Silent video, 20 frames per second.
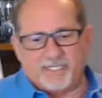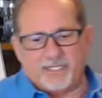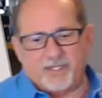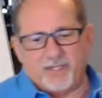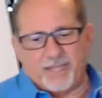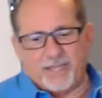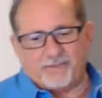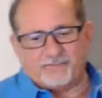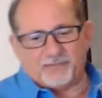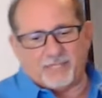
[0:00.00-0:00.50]
you
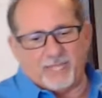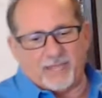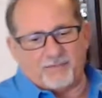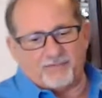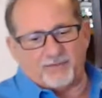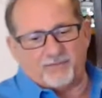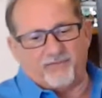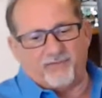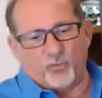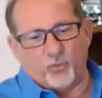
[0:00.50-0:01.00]
have to have
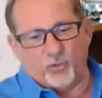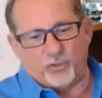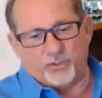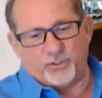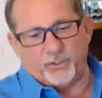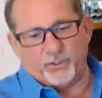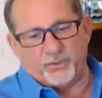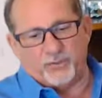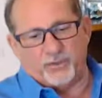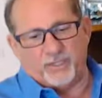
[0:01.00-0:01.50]
the 4
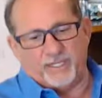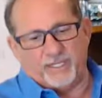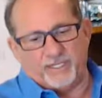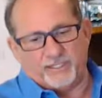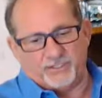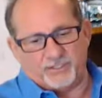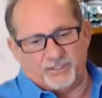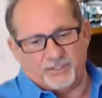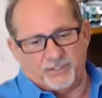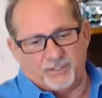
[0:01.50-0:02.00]

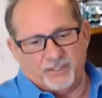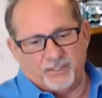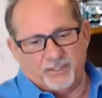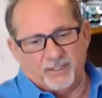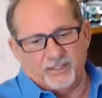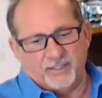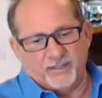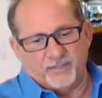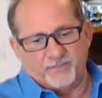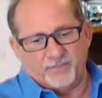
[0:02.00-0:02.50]
unities.
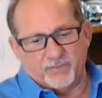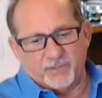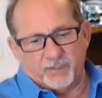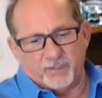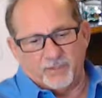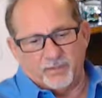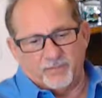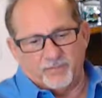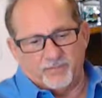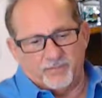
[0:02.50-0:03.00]

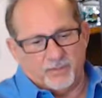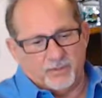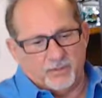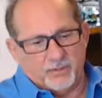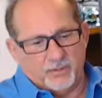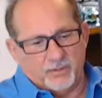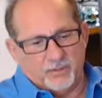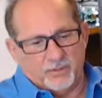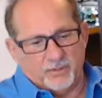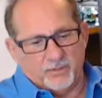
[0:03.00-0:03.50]

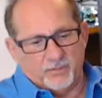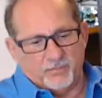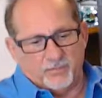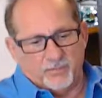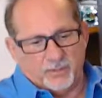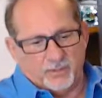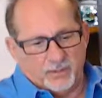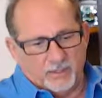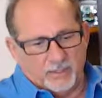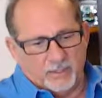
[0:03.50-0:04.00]
And
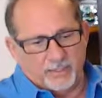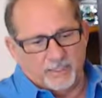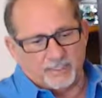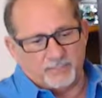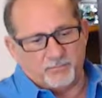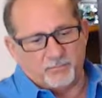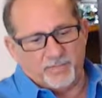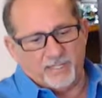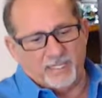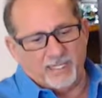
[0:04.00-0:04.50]
it's
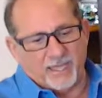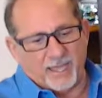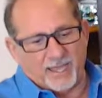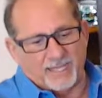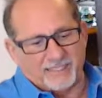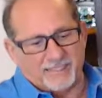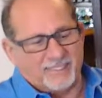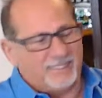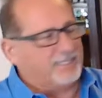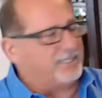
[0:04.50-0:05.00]

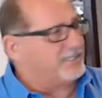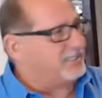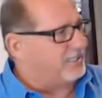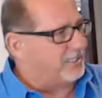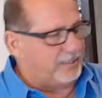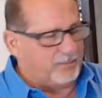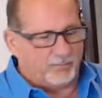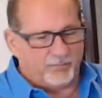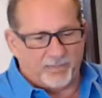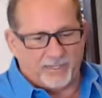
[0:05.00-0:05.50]

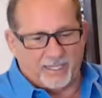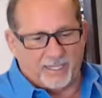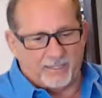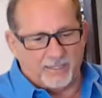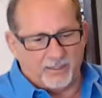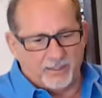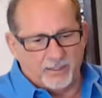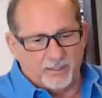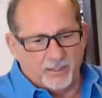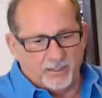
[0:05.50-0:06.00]
PITT, PIT,
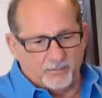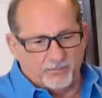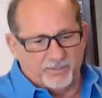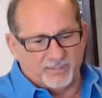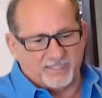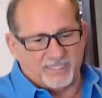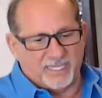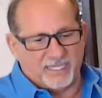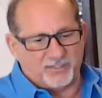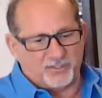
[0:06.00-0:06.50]

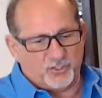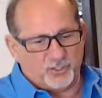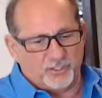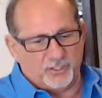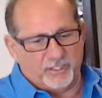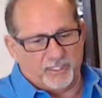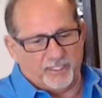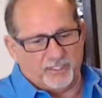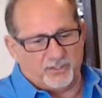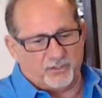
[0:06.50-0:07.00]

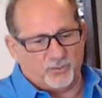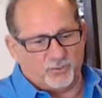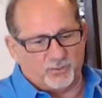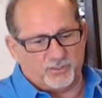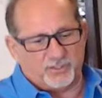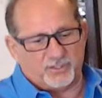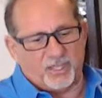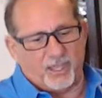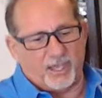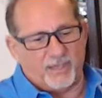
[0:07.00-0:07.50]
possession,
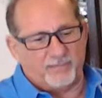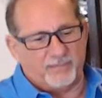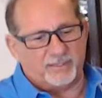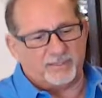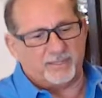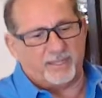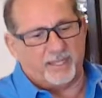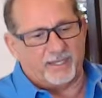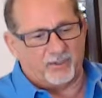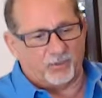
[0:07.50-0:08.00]
interest, time, and
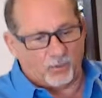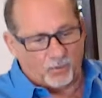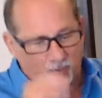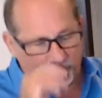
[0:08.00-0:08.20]
title